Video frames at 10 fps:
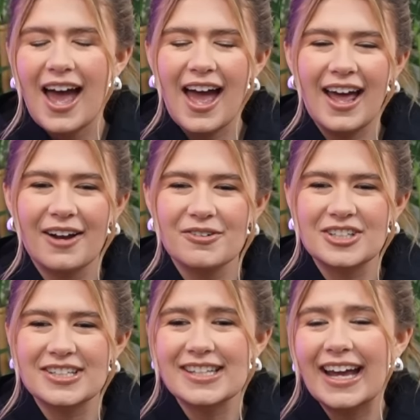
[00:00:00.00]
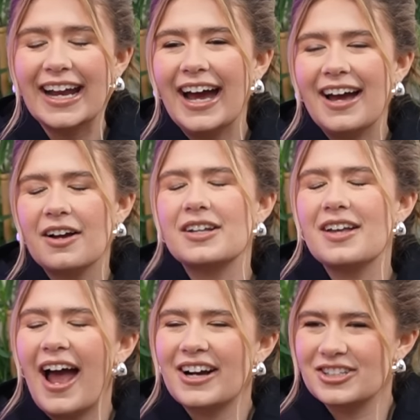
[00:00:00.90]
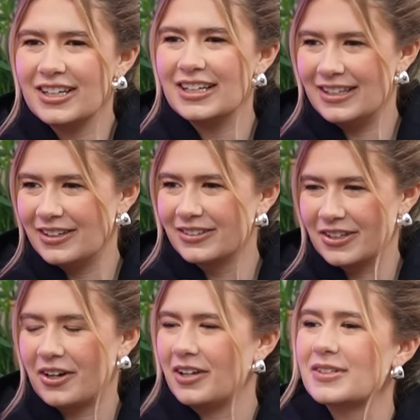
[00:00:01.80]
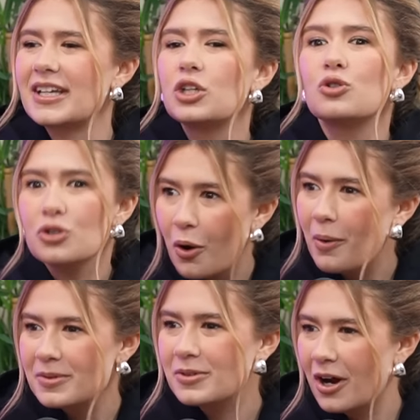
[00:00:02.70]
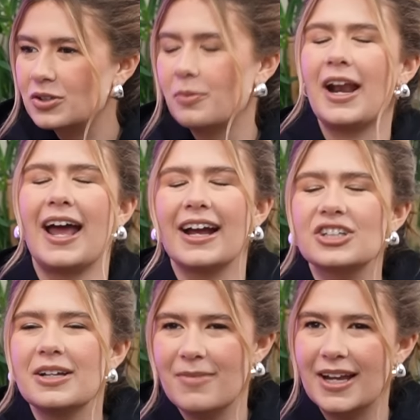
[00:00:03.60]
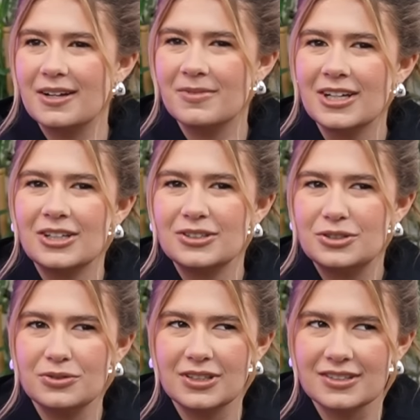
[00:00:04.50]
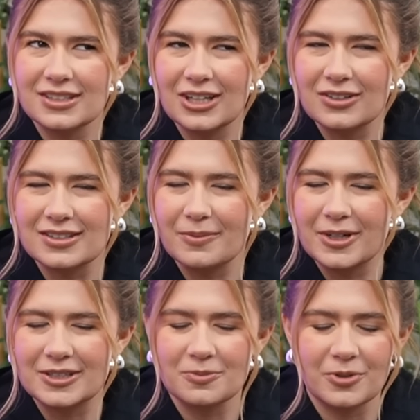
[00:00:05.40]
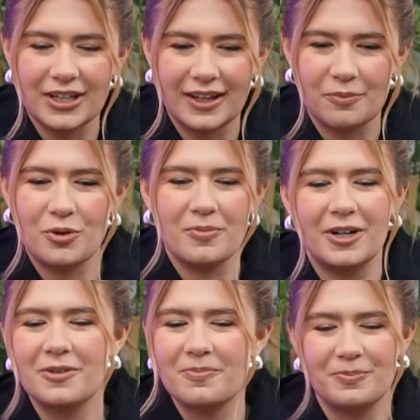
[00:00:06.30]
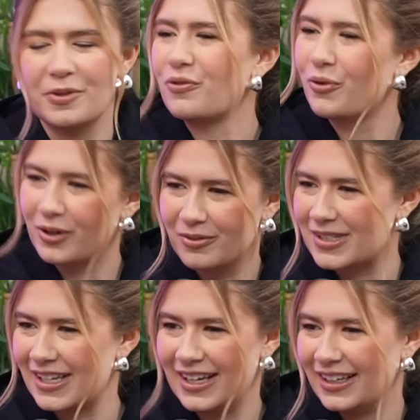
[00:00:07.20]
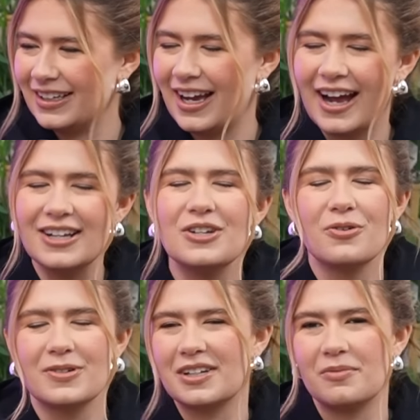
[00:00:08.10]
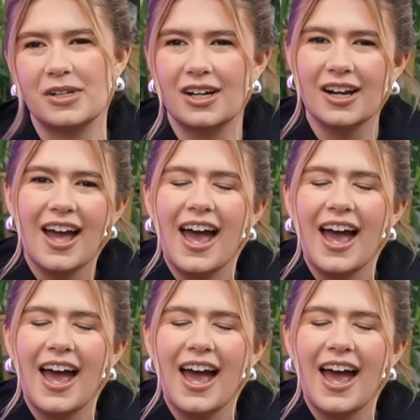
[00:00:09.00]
And I was just like, actually, Nil Sani was like, you should go up and talk to him. And I actually had met him 2 years ago at the Summer I Turned Pretty like premiere before it was like, I knew it was going to be good.